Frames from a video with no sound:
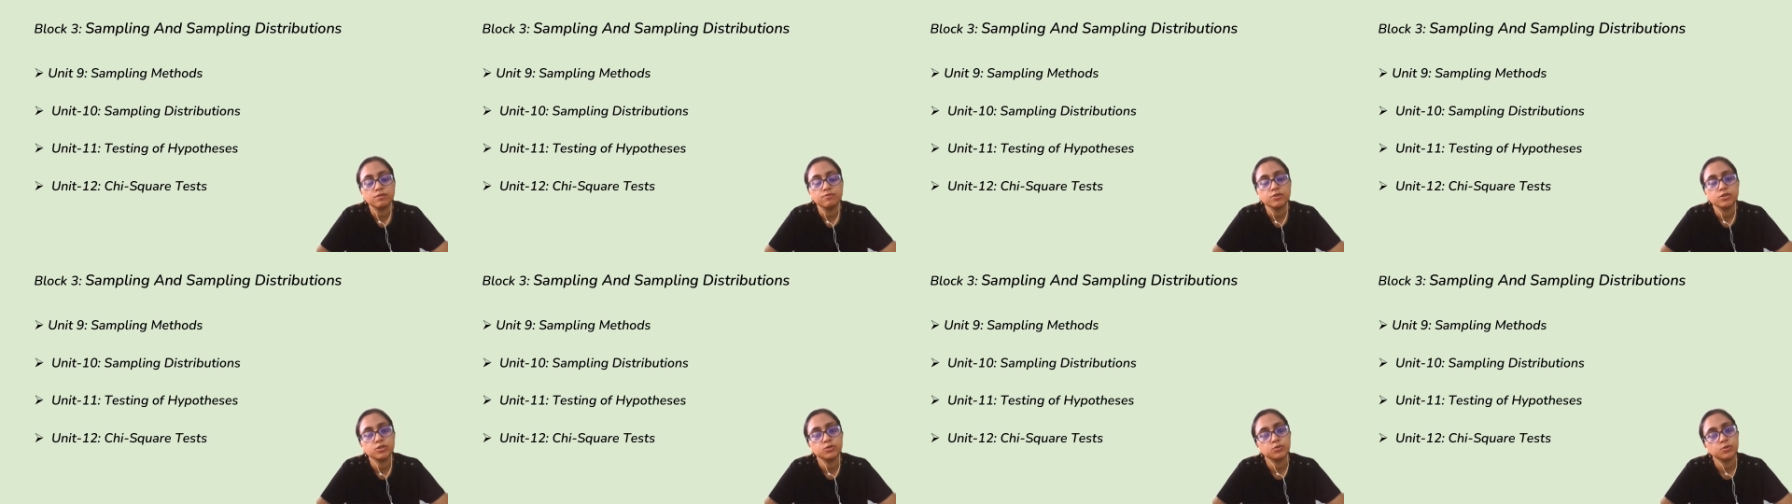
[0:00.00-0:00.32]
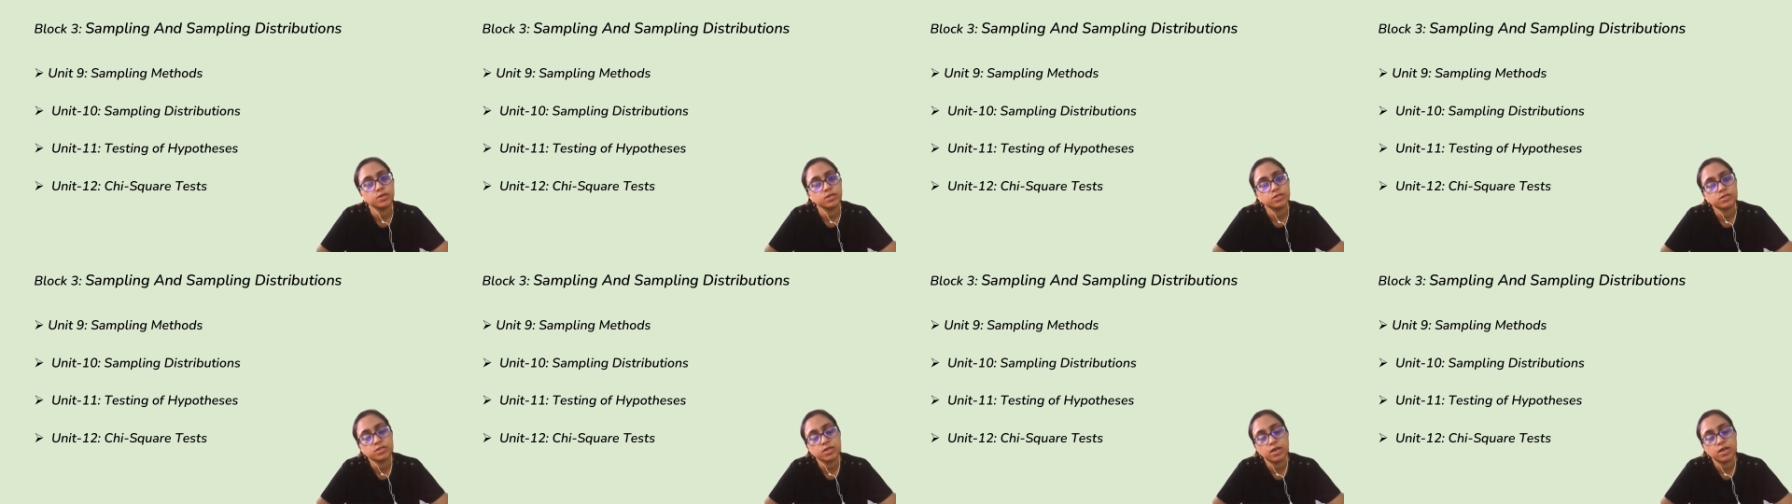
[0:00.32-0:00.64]
which
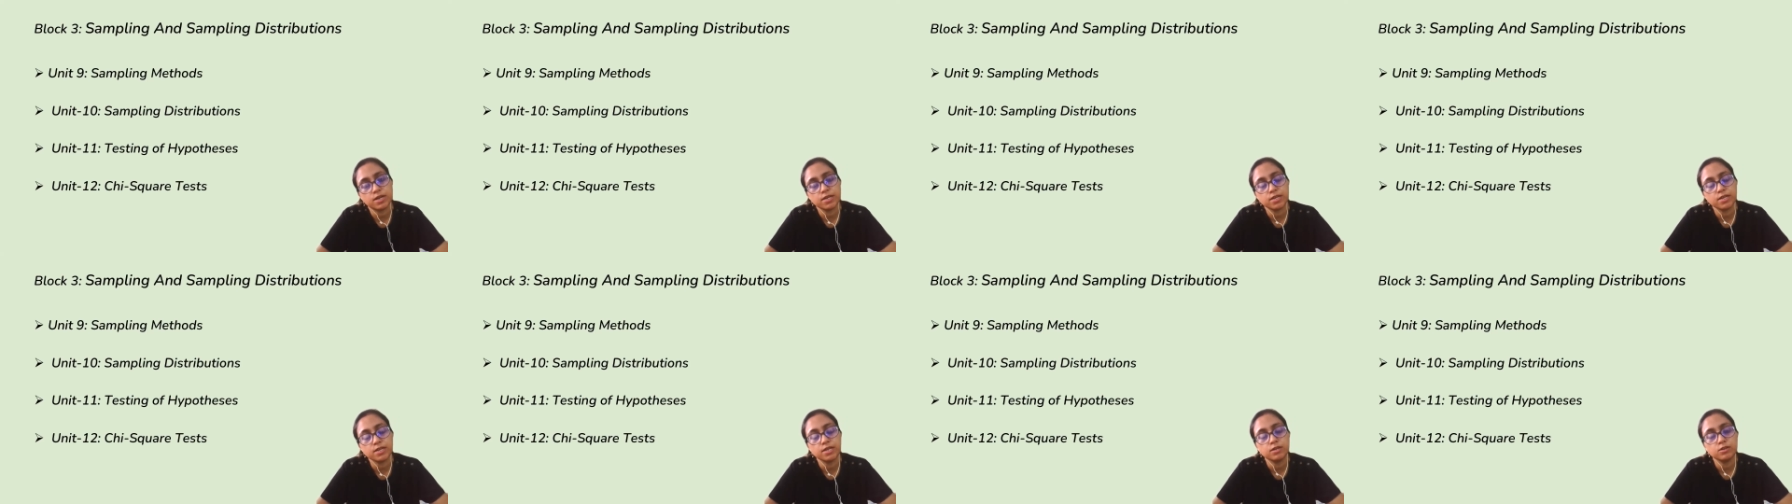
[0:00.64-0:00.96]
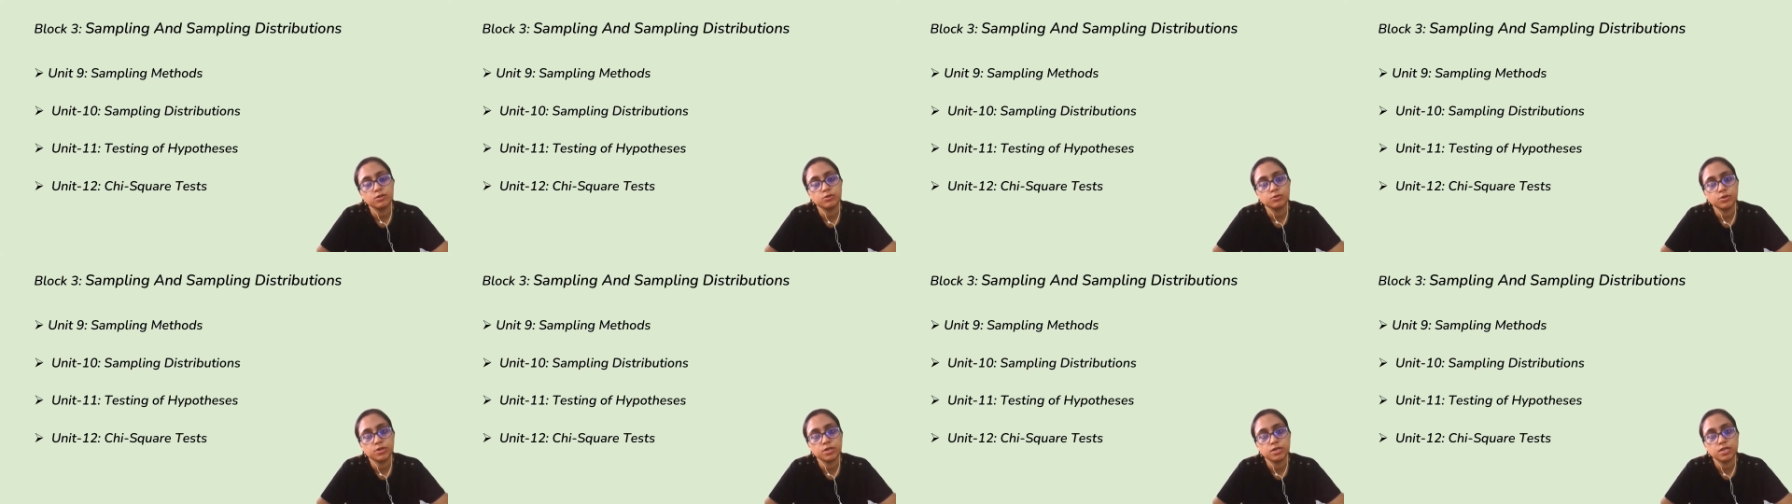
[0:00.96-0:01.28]
we'll study in
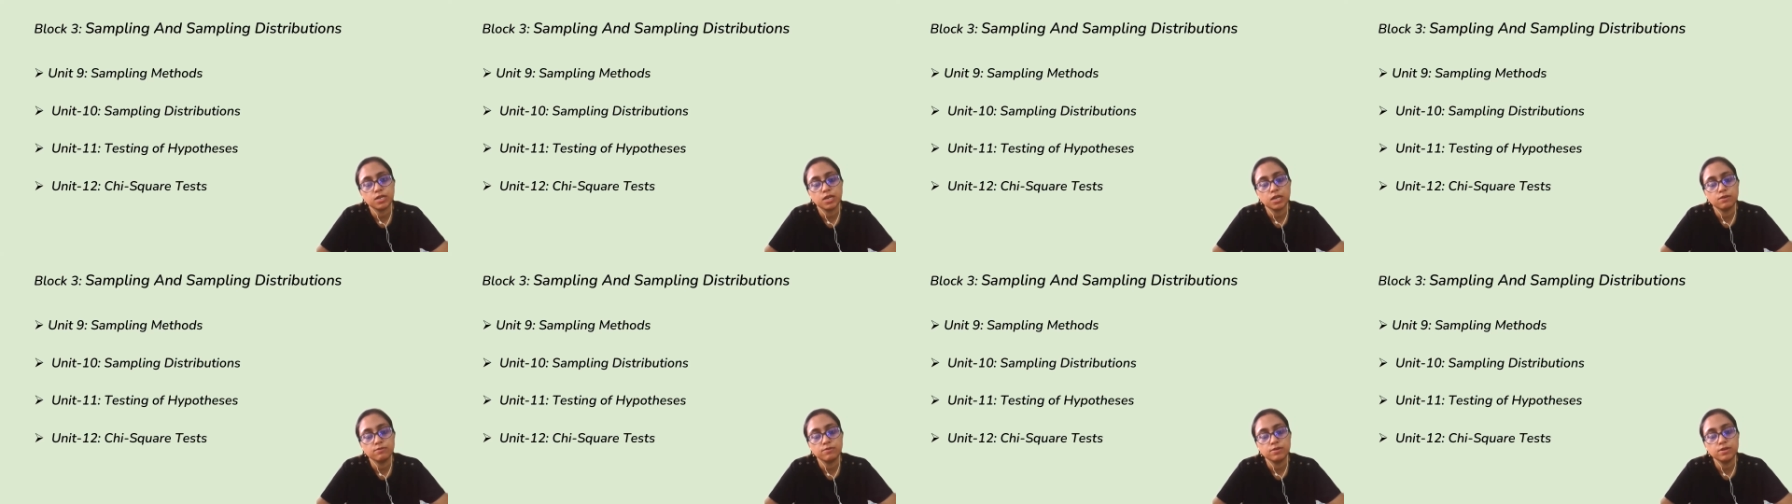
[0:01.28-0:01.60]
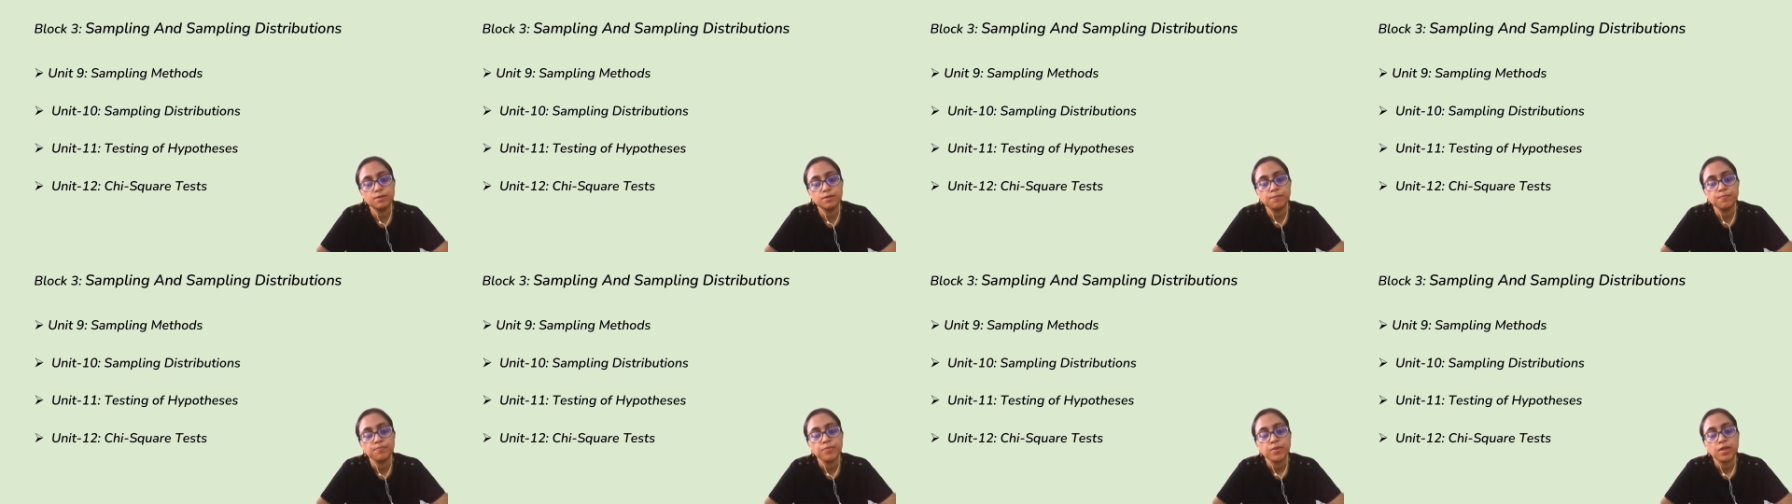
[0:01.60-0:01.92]
Unit 11.